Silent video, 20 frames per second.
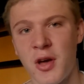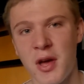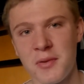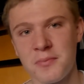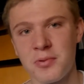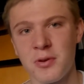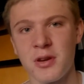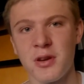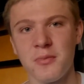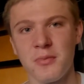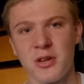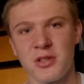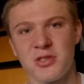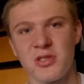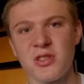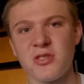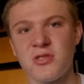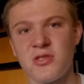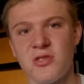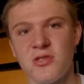I pretty much
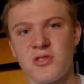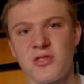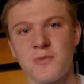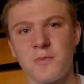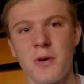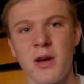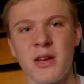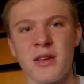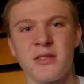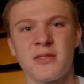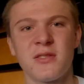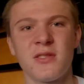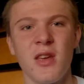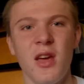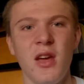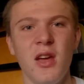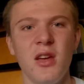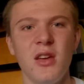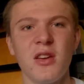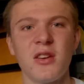just use spikes
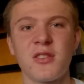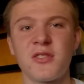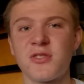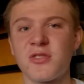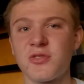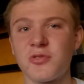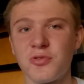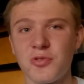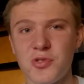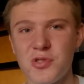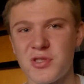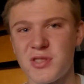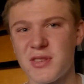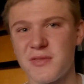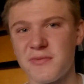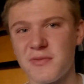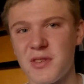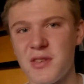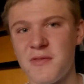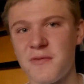
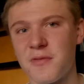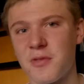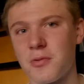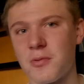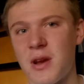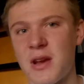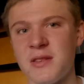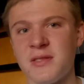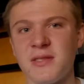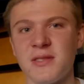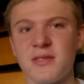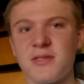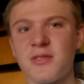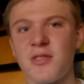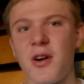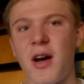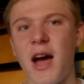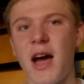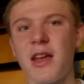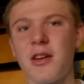exclusively for racing,
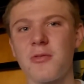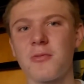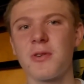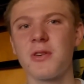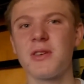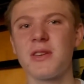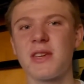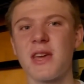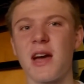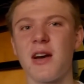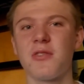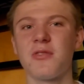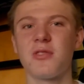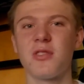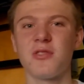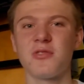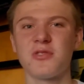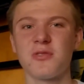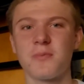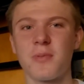so I don't really count
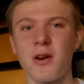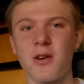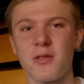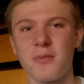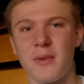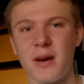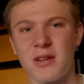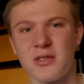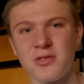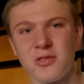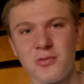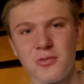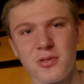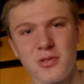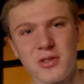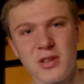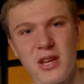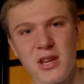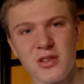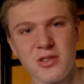those a part of my shoe
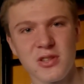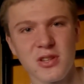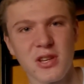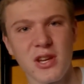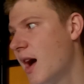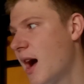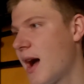rotation.